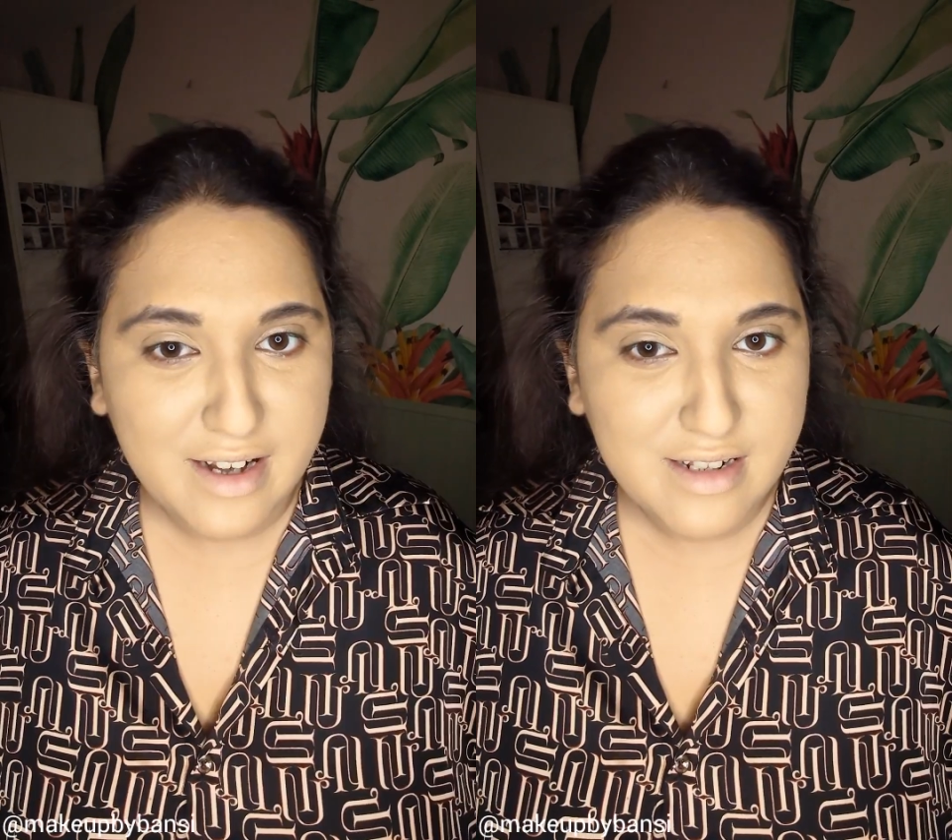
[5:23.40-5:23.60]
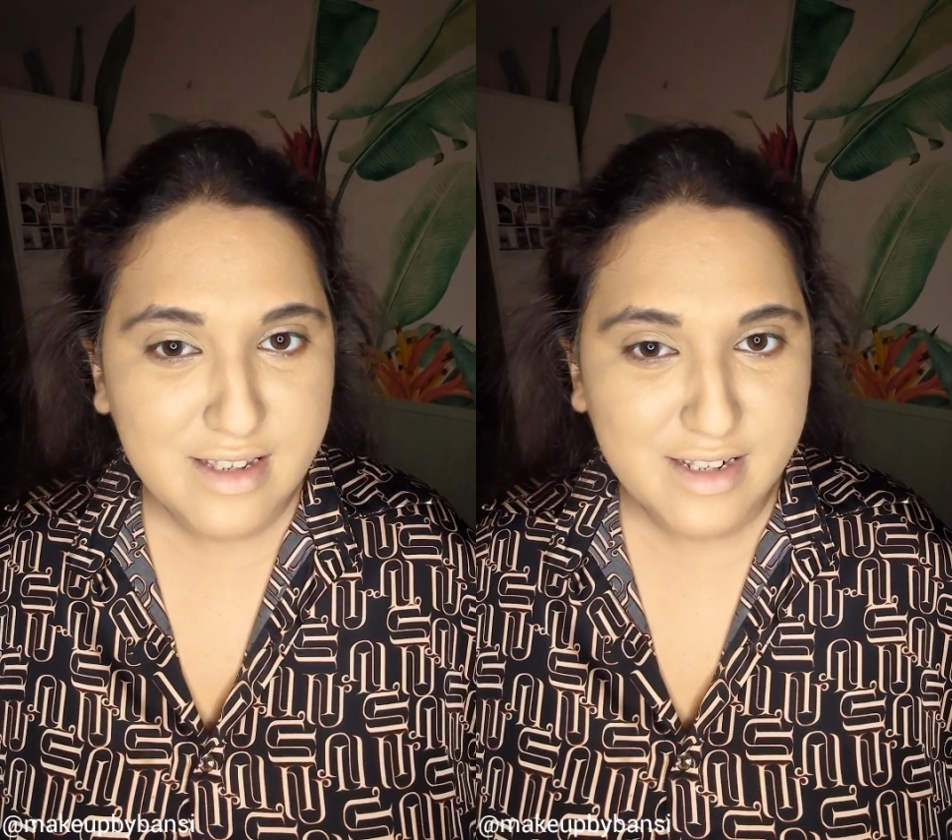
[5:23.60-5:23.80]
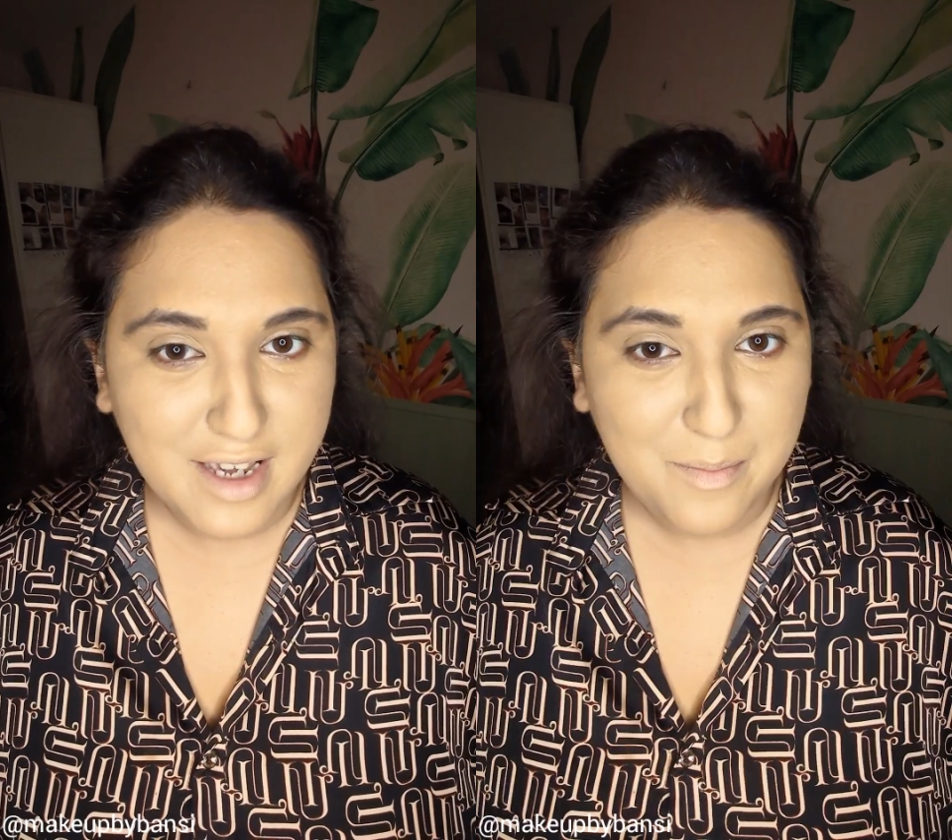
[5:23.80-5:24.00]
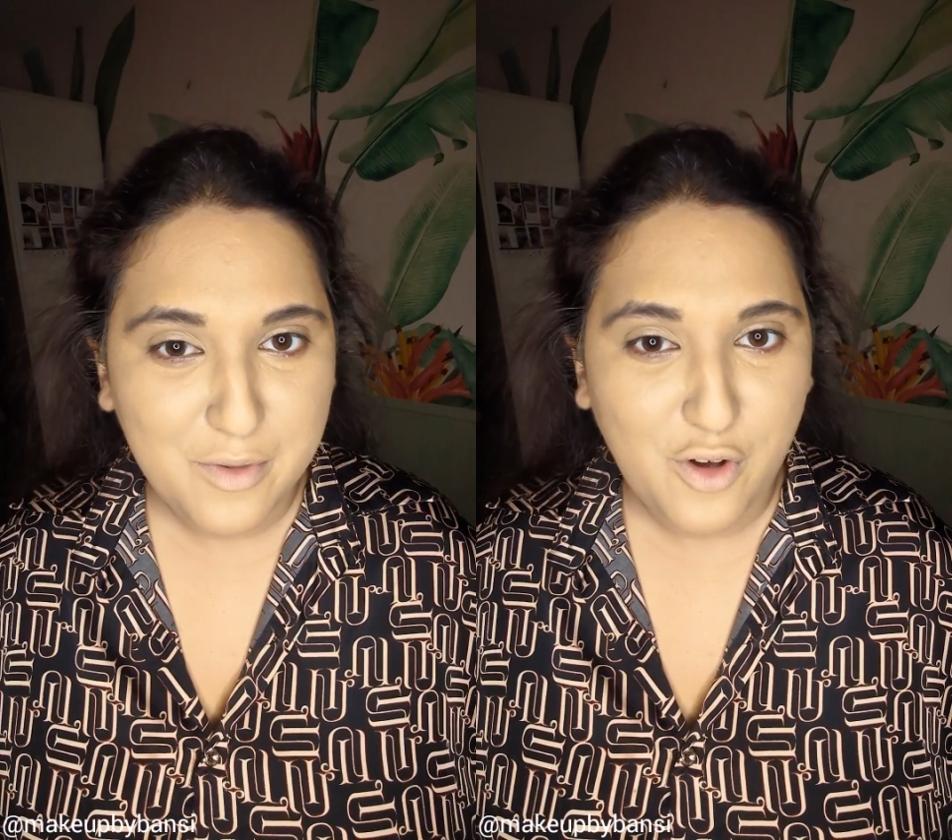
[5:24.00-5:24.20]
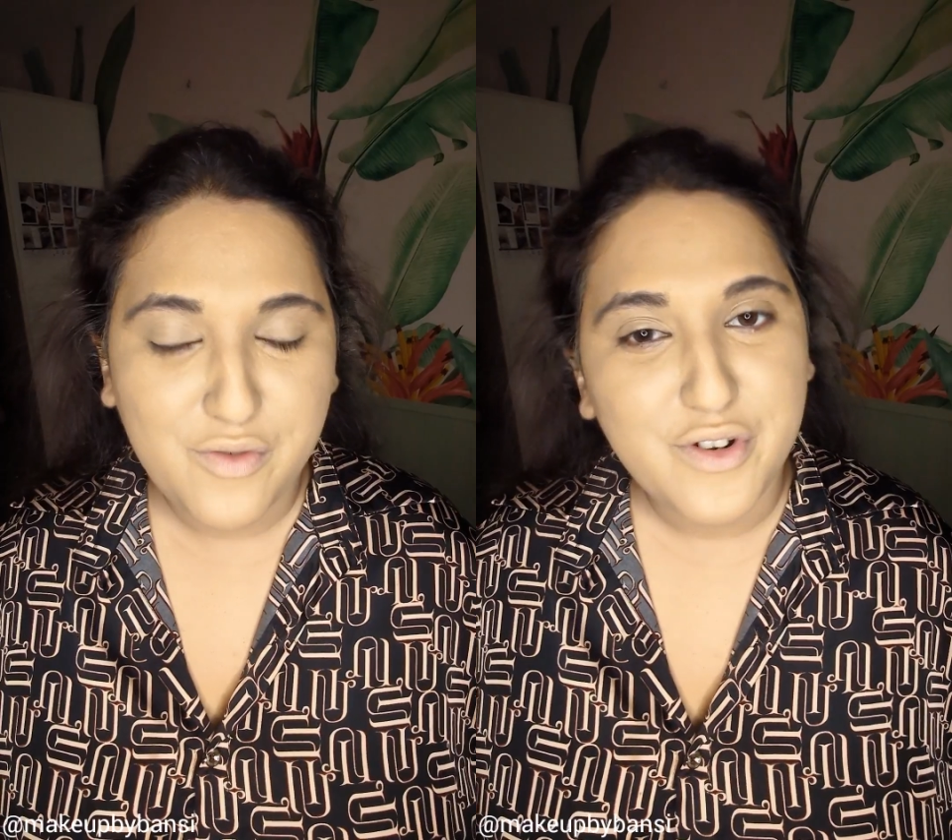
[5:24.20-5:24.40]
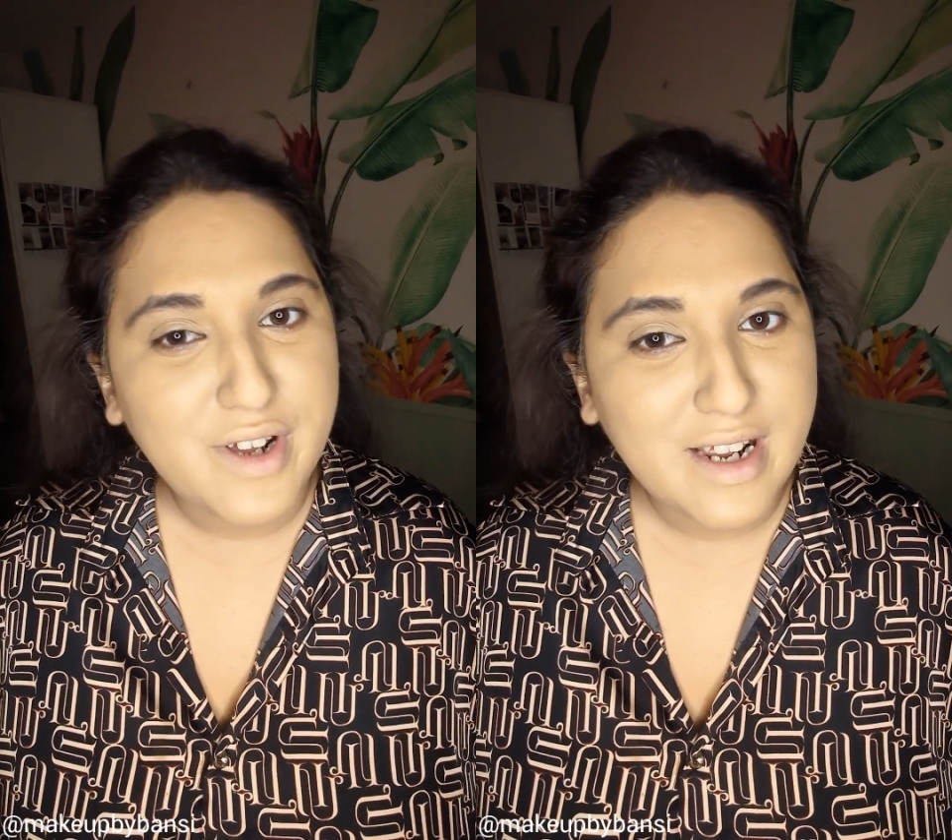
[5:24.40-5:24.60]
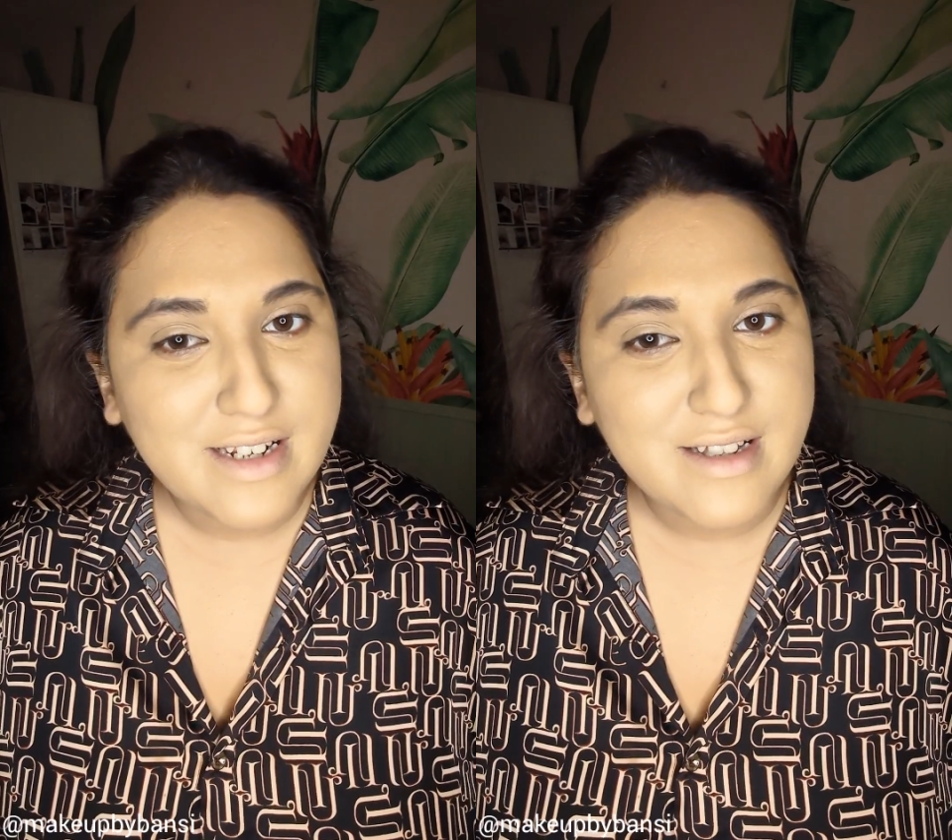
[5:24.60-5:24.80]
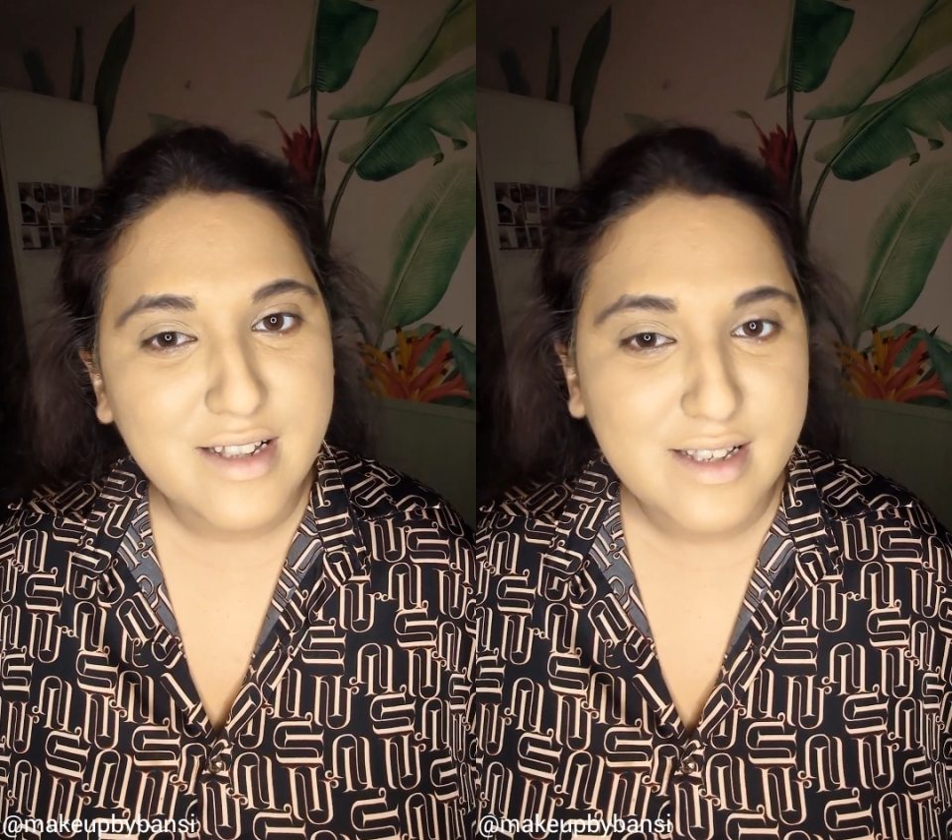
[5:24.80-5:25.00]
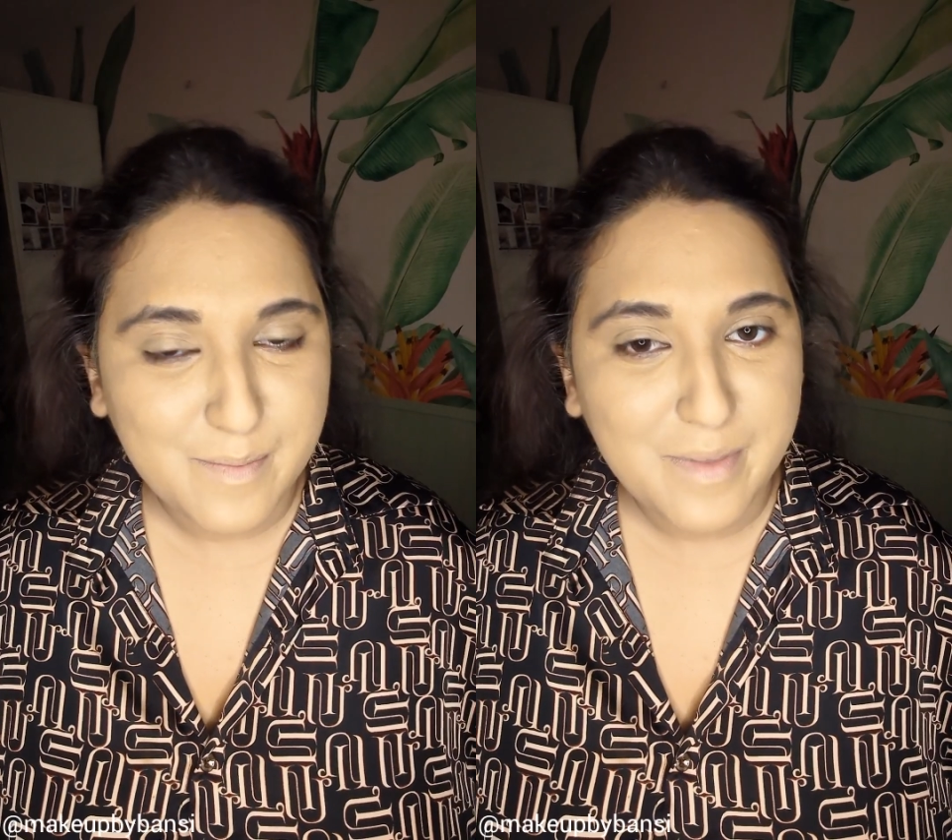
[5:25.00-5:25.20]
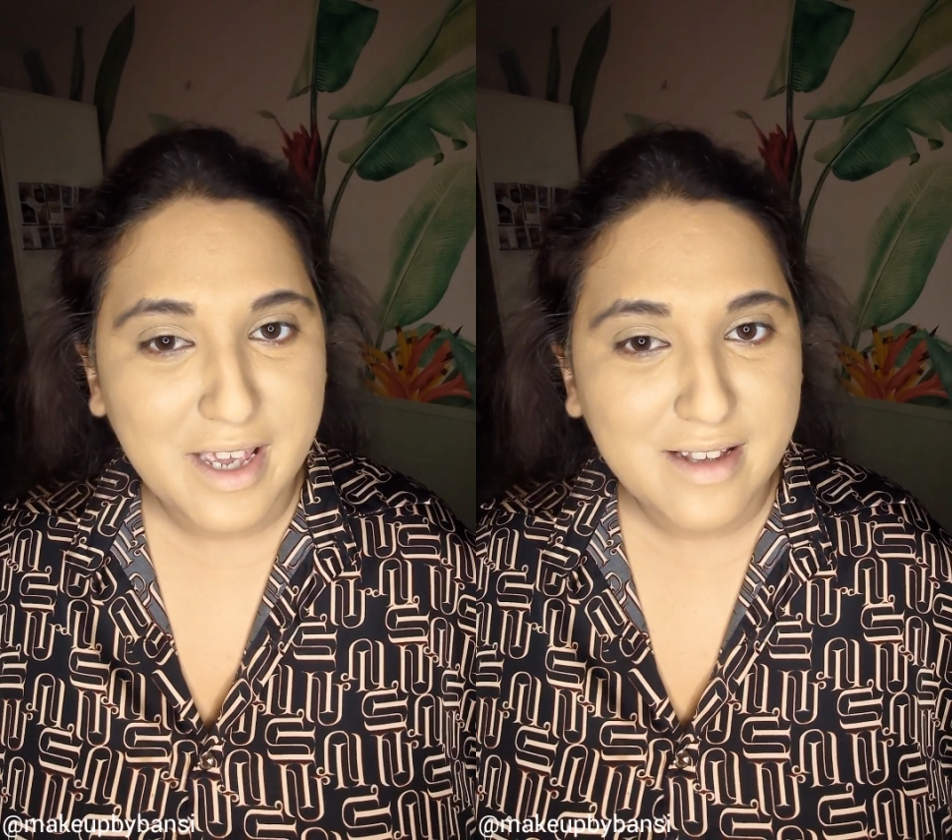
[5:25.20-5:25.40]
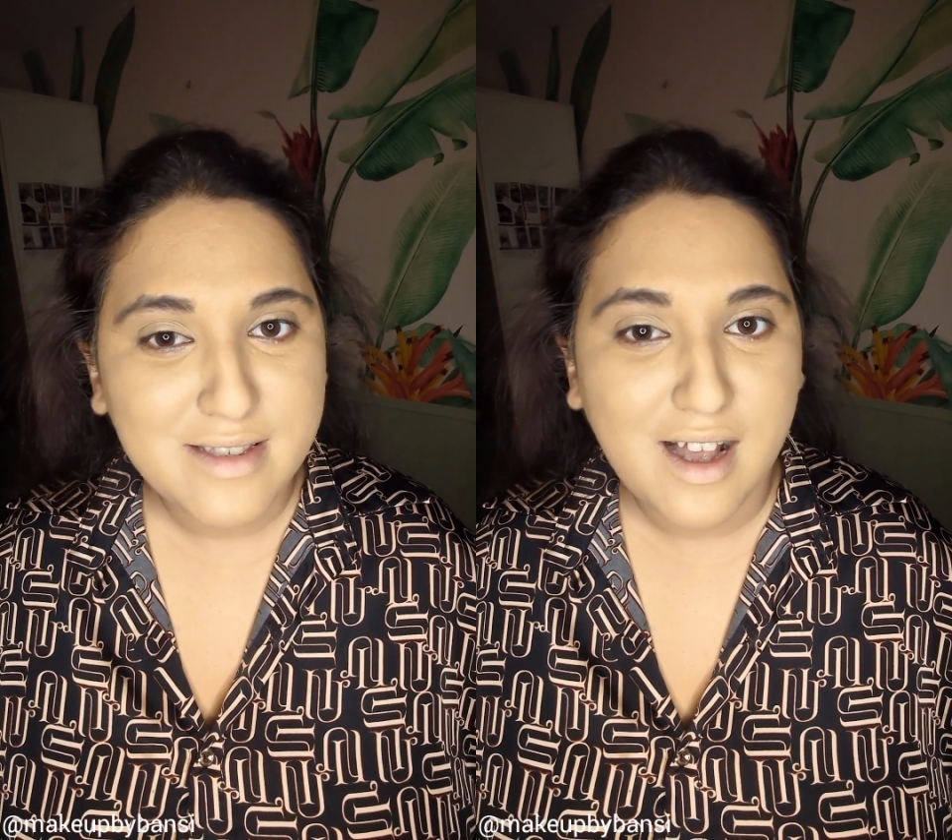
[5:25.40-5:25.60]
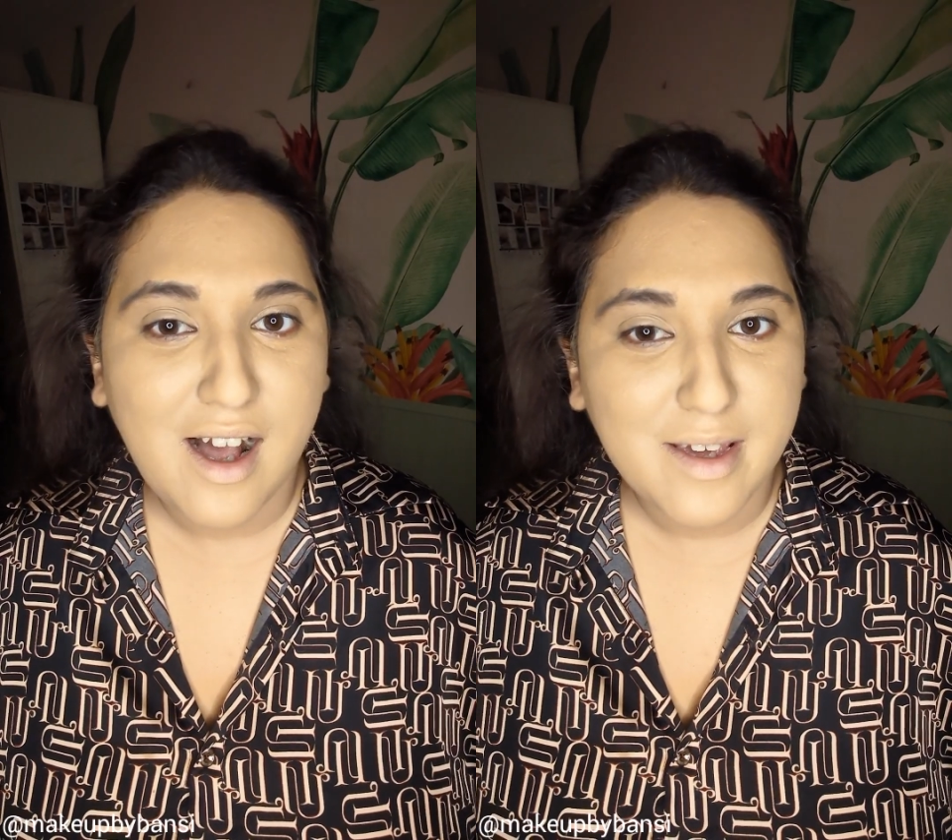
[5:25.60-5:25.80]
a final step of creating this base,